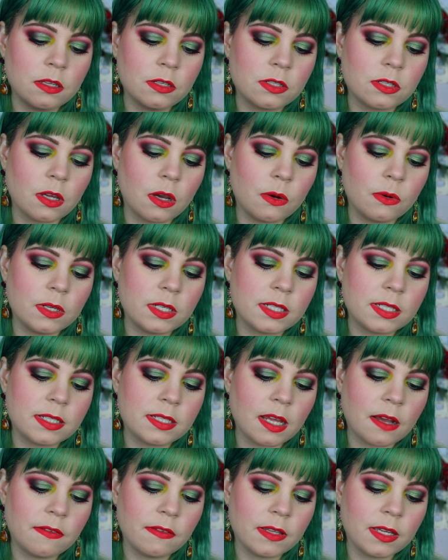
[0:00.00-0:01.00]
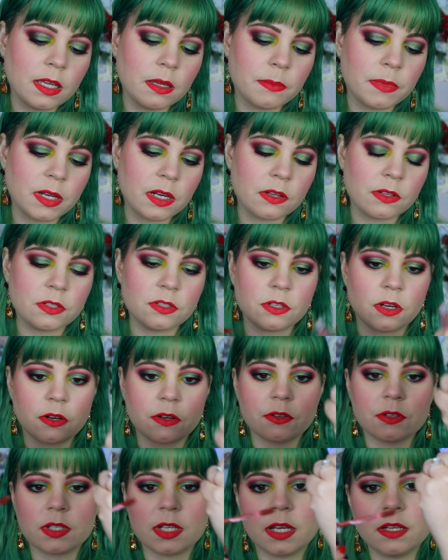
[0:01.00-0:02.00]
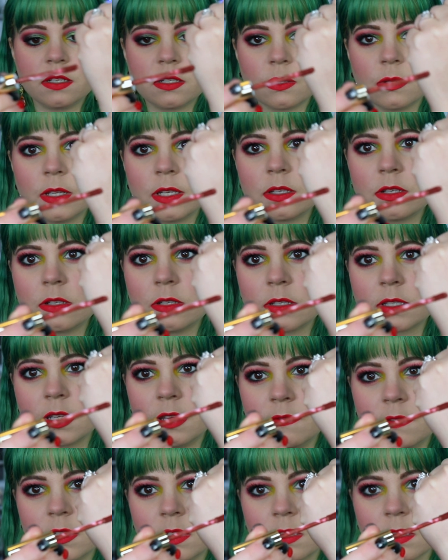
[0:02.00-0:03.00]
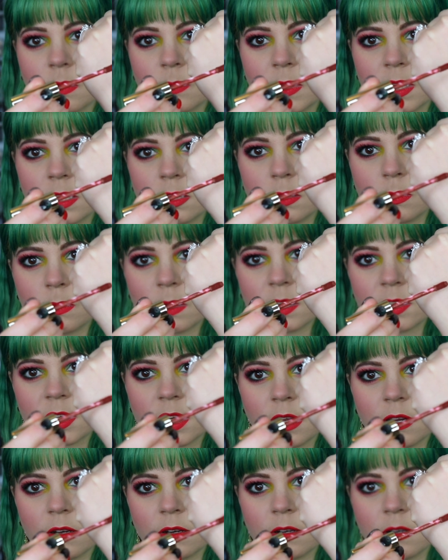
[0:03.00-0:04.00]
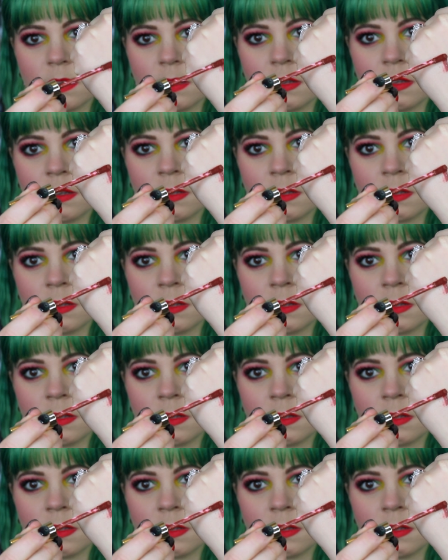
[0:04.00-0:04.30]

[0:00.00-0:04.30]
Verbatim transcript: So it's definitely a bit on the darker side, so let's just give this a quick swatch here.